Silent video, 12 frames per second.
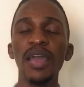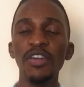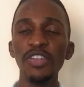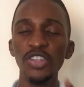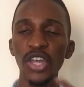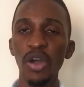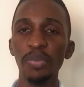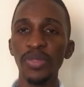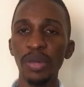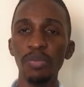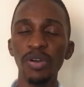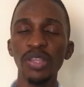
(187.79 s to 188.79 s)
You need to help
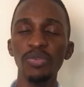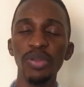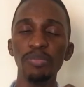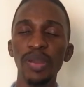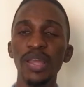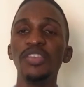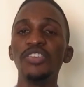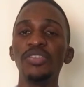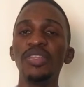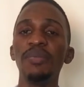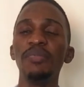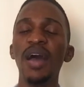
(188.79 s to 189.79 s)
the body
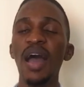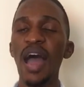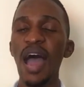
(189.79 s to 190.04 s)
replenish them